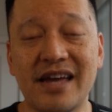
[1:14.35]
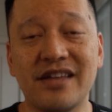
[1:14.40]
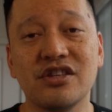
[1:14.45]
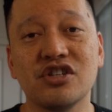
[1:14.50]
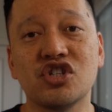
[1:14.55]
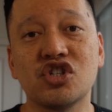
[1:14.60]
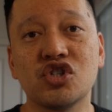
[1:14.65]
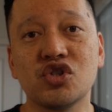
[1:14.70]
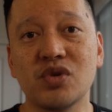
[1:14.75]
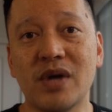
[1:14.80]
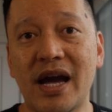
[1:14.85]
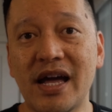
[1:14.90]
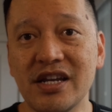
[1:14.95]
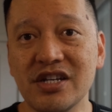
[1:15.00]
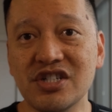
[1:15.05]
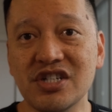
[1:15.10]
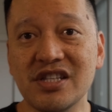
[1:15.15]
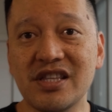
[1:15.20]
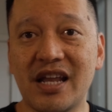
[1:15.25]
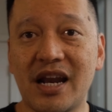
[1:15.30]
And the
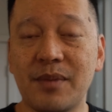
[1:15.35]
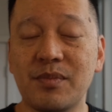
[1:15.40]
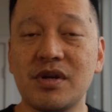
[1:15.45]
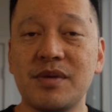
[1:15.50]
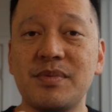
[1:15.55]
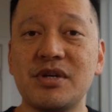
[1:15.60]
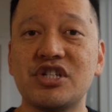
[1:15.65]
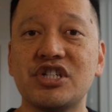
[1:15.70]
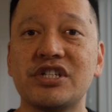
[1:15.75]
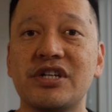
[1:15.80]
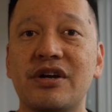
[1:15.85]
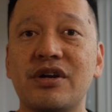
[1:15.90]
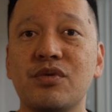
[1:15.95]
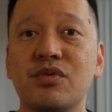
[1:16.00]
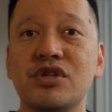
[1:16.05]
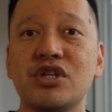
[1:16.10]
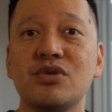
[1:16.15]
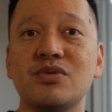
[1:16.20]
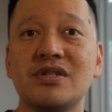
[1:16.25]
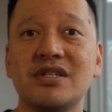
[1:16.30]
strategy that I'm gonna be sharing
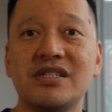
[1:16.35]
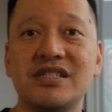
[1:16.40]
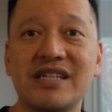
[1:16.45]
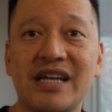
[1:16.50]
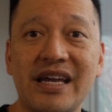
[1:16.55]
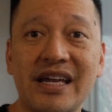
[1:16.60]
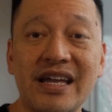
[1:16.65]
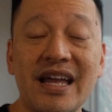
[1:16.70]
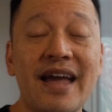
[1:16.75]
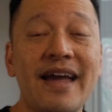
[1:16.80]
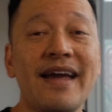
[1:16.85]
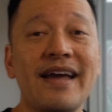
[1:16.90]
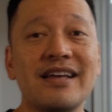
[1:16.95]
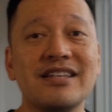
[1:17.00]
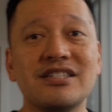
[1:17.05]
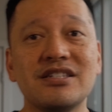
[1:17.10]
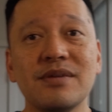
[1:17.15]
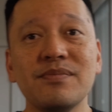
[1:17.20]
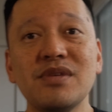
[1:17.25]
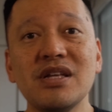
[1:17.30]
with you today
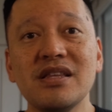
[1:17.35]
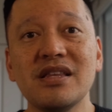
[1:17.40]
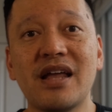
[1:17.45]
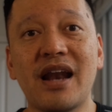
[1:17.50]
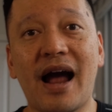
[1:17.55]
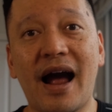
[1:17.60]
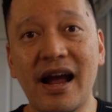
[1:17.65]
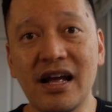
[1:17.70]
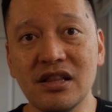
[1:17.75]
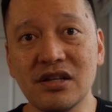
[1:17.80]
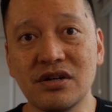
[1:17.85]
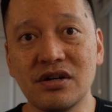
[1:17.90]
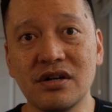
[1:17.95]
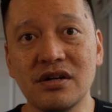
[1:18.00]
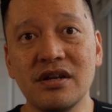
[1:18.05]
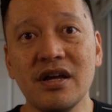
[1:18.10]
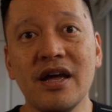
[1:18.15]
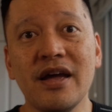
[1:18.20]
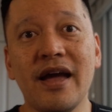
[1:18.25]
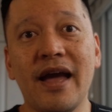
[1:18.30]
is something that I
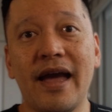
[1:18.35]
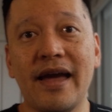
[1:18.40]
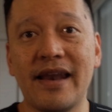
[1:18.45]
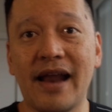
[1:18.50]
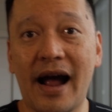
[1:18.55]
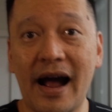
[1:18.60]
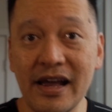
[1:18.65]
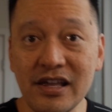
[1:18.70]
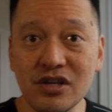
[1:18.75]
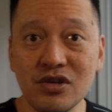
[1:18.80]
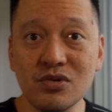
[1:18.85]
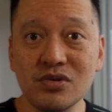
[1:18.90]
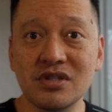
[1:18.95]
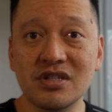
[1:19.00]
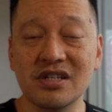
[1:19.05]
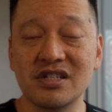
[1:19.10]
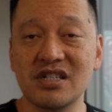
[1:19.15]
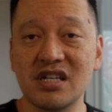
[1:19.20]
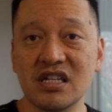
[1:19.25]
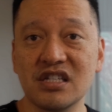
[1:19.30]
learned and I use
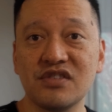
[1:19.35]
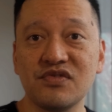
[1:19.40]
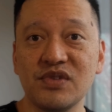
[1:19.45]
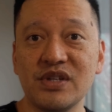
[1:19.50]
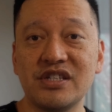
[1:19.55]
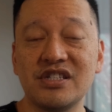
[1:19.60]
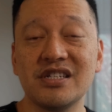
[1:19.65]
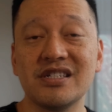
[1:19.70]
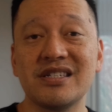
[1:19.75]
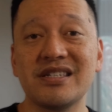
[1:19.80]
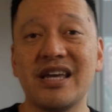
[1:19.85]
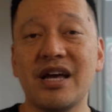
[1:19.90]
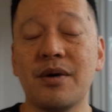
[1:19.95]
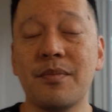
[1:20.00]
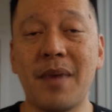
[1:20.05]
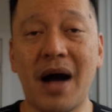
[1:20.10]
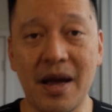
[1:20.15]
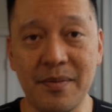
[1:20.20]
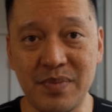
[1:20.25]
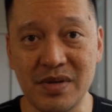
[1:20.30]
successfully to scale
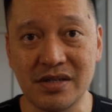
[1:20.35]
my